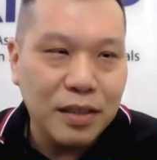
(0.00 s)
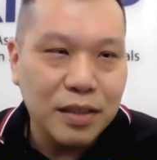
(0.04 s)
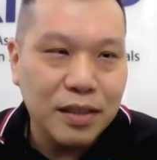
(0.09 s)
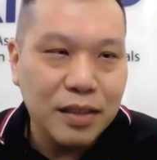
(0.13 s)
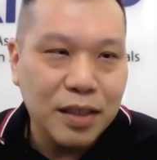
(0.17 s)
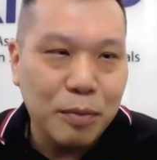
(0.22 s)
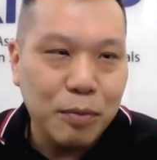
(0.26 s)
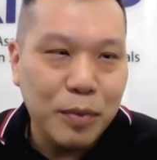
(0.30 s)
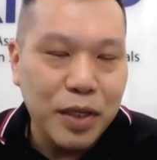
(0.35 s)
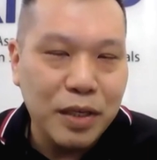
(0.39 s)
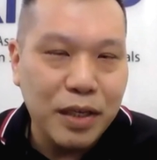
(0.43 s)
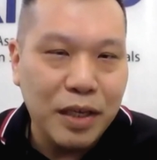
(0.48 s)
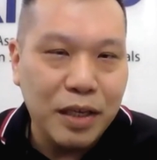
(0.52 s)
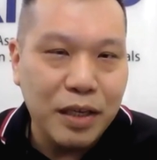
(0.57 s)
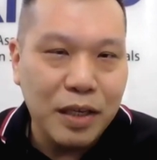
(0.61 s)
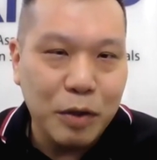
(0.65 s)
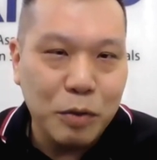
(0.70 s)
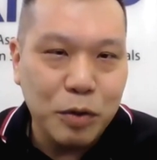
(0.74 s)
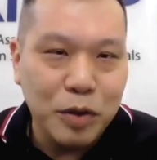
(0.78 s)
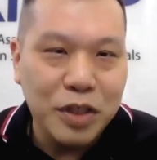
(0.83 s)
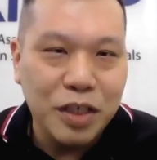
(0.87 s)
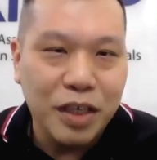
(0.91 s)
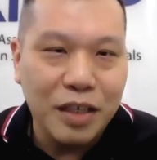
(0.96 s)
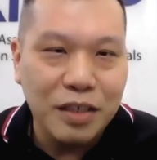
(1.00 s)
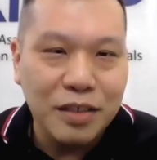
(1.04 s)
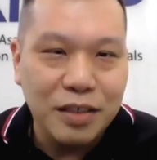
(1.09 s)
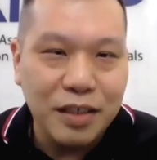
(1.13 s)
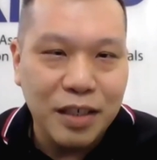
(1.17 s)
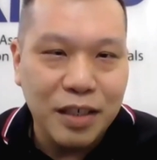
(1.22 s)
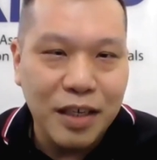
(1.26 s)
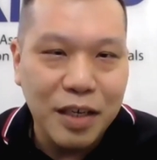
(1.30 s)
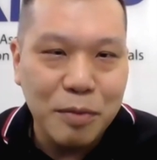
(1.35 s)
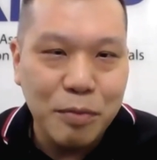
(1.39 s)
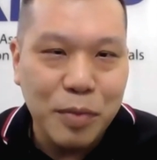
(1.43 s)
something that they will charge
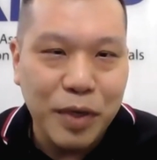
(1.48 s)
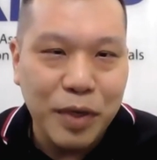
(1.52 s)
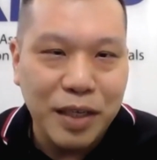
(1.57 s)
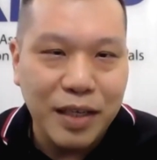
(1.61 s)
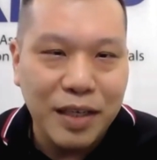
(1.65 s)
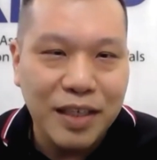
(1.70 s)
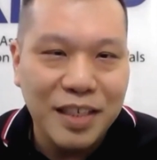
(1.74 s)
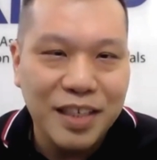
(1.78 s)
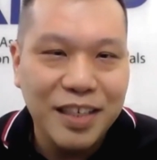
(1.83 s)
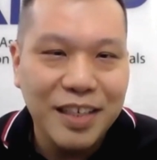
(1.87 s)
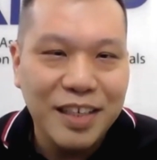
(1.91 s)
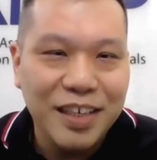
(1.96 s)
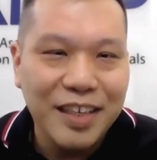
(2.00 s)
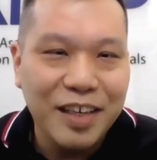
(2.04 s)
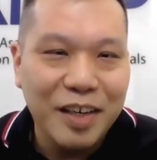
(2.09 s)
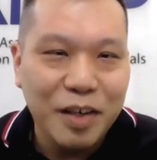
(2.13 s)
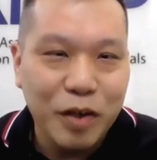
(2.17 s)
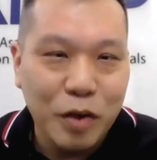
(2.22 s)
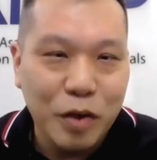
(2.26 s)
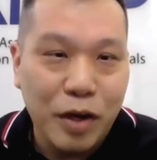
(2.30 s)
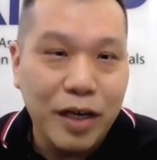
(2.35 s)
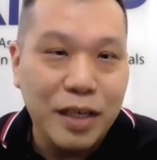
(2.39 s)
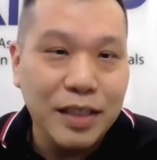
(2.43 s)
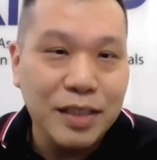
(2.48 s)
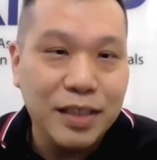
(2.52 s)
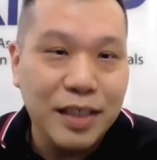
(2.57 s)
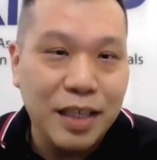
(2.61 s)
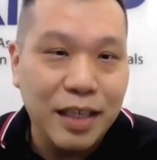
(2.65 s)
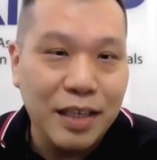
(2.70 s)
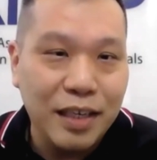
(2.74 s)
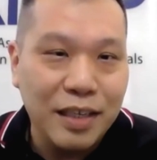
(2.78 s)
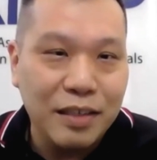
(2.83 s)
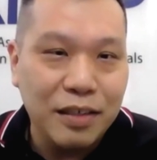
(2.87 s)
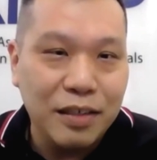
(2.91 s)
ahead, but not
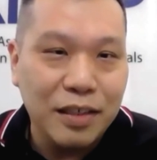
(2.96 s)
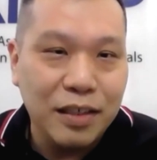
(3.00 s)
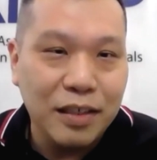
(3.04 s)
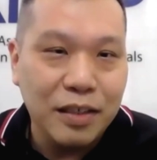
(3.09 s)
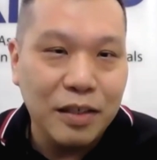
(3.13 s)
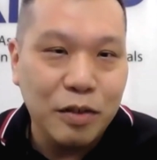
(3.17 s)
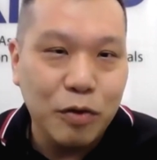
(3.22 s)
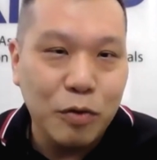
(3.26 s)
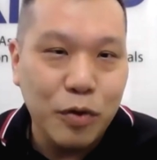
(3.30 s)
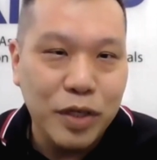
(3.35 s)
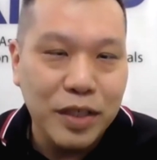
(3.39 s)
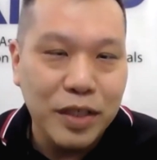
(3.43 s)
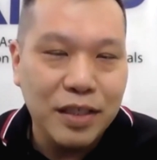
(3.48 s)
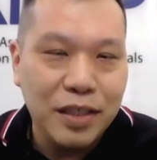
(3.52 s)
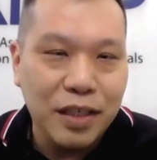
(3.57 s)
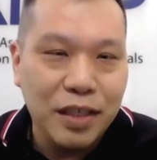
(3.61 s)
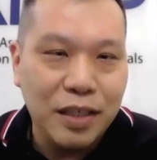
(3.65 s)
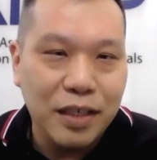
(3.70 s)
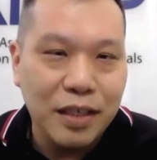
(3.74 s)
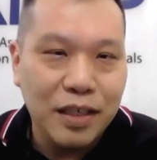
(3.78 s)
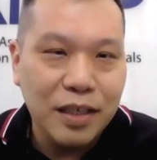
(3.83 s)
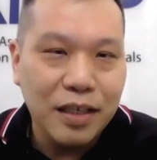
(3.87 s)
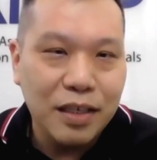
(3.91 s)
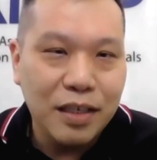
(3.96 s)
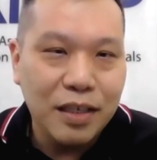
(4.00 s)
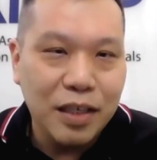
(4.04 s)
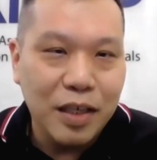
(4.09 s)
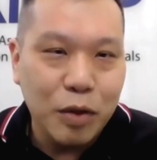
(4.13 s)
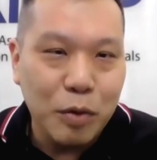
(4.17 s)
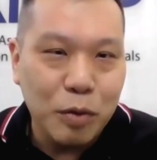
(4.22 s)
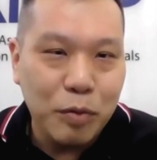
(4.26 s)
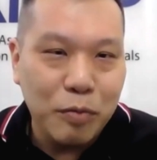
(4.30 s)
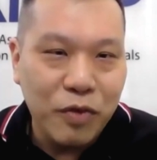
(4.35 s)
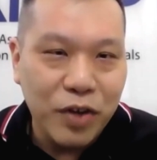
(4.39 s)
understanding the risk that
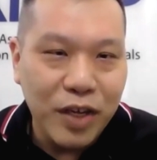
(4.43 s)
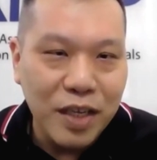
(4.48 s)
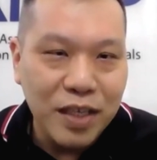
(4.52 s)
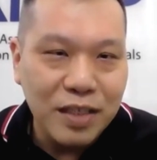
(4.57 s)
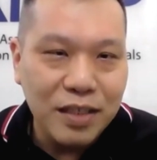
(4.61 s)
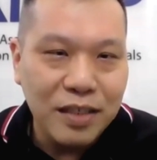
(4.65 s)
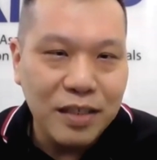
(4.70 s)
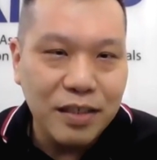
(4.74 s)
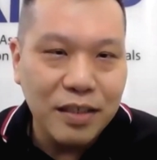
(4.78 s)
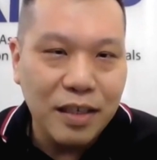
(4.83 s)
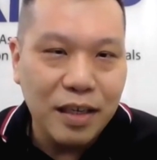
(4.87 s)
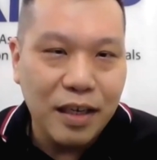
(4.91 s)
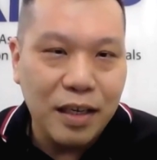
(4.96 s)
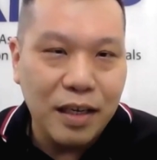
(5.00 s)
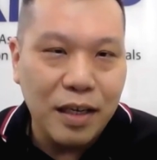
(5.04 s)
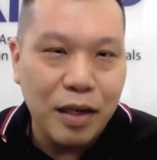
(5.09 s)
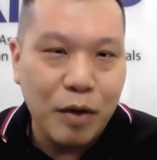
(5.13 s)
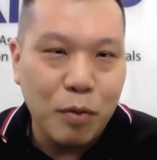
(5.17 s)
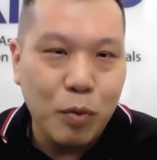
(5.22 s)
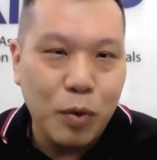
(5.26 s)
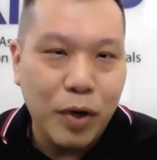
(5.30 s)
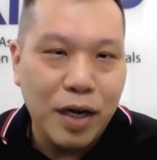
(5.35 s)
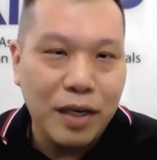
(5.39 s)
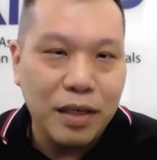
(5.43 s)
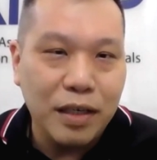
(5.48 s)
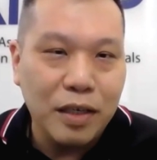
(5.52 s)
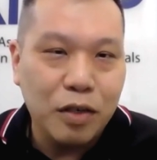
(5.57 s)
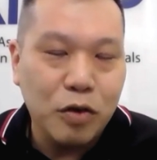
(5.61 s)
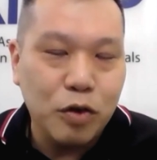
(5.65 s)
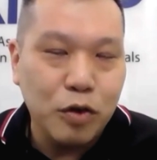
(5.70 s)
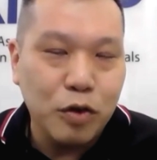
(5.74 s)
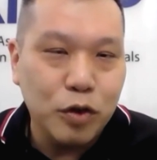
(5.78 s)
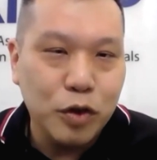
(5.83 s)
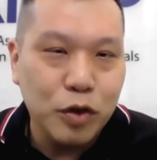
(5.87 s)
they will face, and then what are the
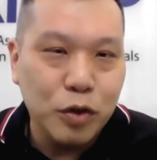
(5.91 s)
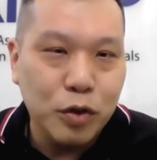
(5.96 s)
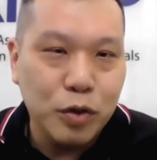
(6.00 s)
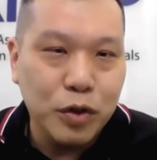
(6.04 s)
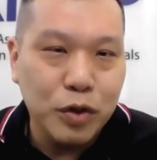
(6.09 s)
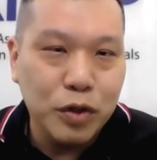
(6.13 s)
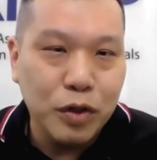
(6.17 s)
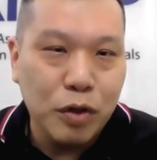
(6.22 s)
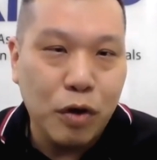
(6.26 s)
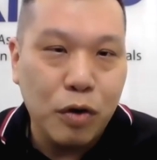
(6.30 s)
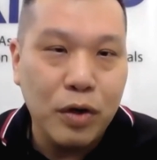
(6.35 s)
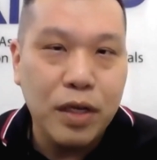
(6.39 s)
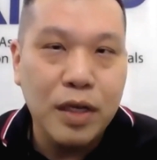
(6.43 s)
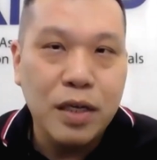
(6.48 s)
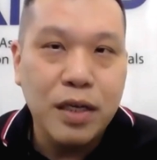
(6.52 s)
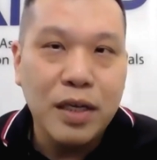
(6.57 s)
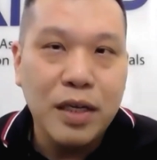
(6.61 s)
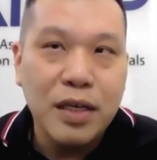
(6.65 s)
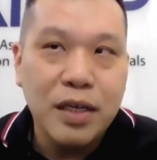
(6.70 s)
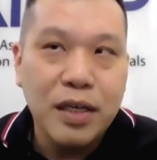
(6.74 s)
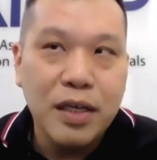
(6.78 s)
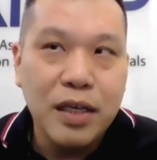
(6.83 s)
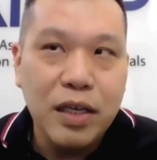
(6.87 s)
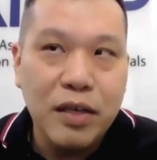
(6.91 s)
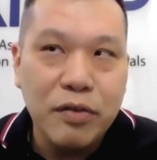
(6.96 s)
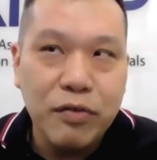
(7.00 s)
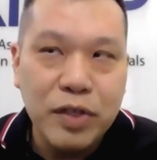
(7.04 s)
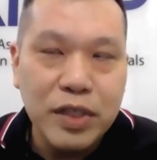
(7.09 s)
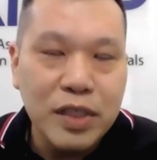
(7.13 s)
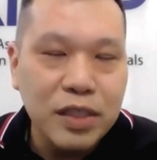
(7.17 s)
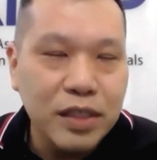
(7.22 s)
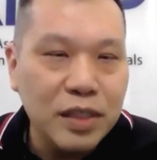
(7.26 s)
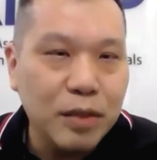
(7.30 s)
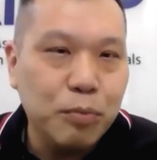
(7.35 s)
controls or
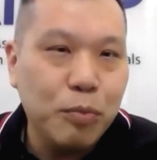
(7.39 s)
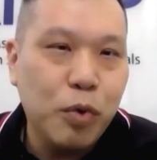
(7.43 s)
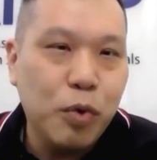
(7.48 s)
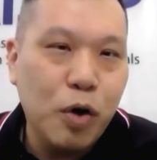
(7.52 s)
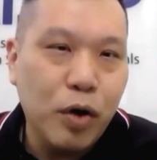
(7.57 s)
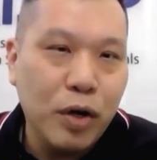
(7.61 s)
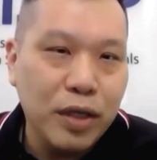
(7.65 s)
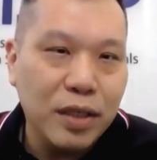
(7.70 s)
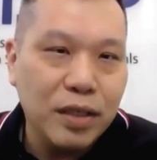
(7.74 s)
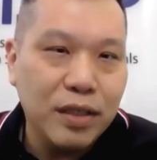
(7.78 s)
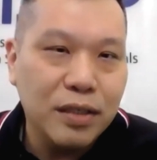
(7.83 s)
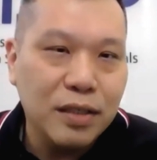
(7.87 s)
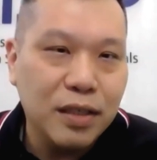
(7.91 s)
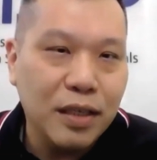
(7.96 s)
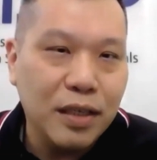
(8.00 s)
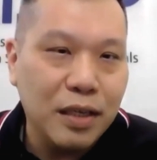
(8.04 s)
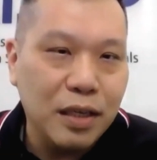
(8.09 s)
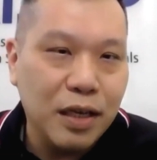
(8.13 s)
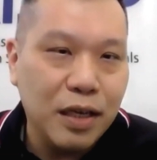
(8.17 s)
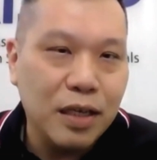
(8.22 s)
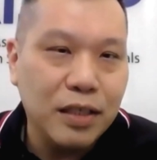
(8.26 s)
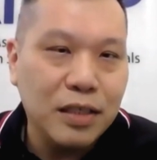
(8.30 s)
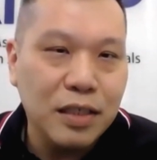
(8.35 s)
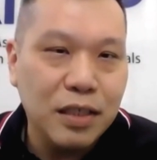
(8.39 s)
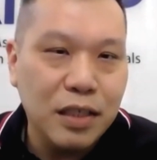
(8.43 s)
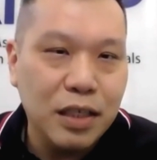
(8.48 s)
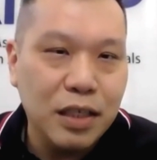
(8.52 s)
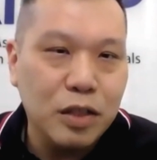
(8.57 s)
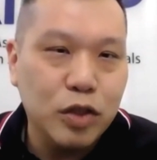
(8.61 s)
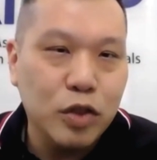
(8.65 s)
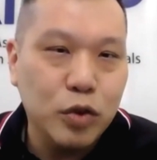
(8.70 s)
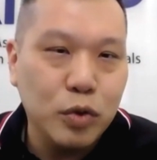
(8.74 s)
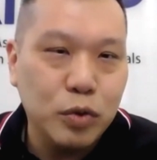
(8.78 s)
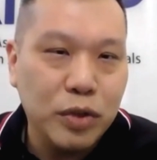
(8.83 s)
even support that they actually
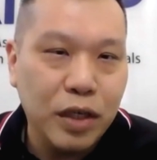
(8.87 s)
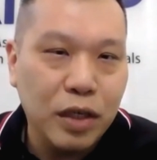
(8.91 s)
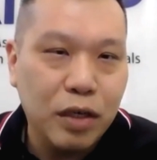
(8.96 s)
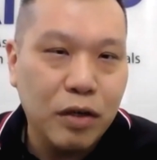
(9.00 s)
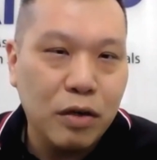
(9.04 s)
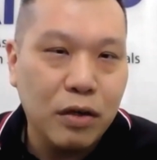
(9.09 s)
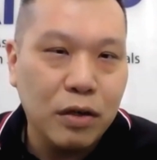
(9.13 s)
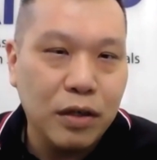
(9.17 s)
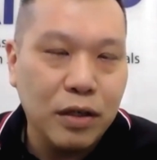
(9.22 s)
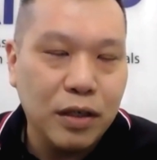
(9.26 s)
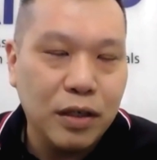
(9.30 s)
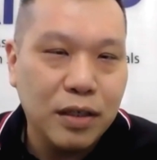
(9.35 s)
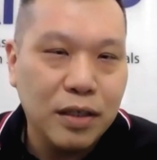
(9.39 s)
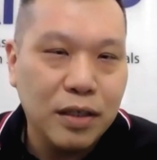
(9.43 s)
need to take on.